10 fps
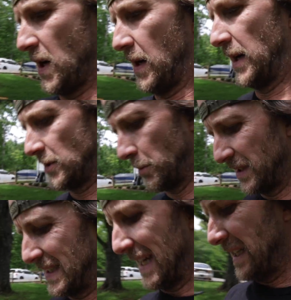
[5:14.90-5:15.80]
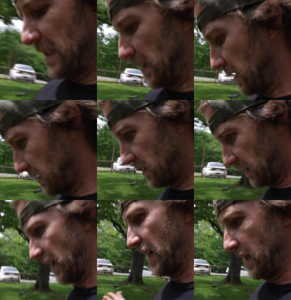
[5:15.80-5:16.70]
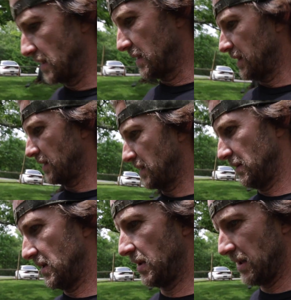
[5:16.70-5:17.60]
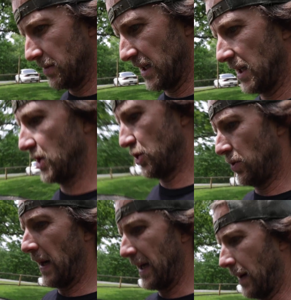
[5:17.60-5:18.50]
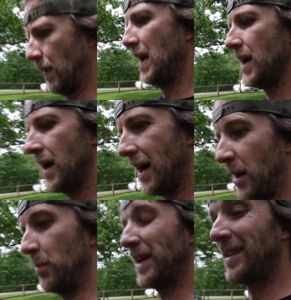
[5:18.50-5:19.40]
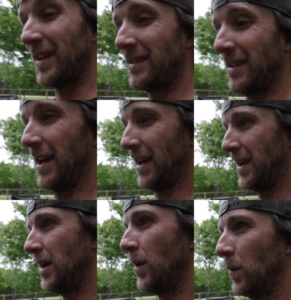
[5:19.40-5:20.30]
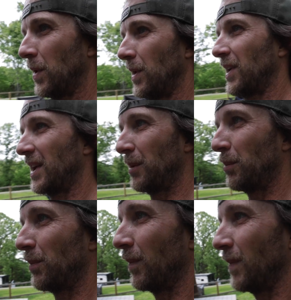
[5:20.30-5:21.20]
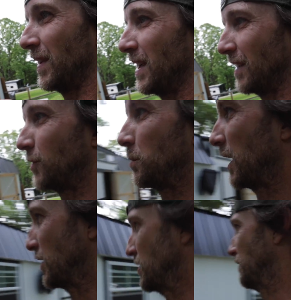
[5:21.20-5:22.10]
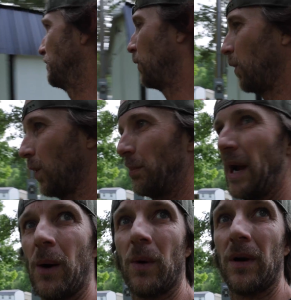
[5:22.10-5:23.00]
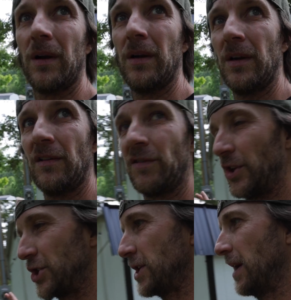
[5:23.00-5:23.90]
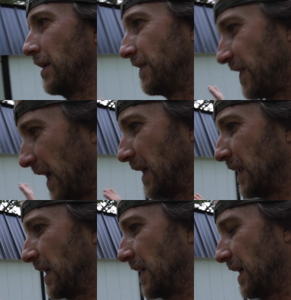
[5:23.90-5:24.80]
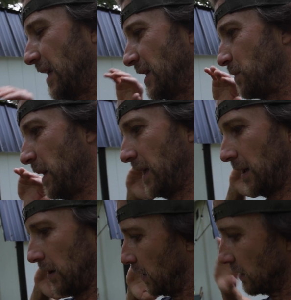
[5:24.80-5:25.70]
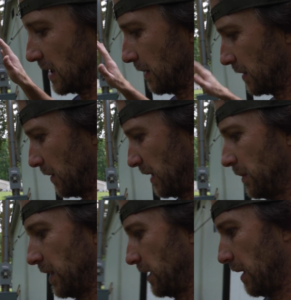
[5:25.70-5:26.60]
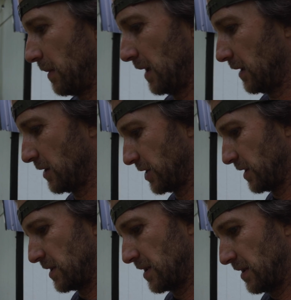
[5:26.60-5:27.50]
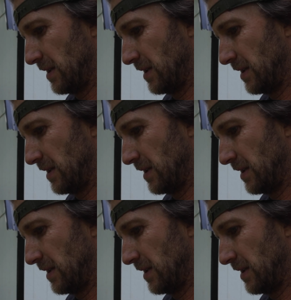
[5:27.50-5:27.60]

All right, so besides cicadas, that seems to be the big issue right now. Uh, big day today. We're getting the inspection for power for the shed, finally. It has been a long time coming, but I mean, there's just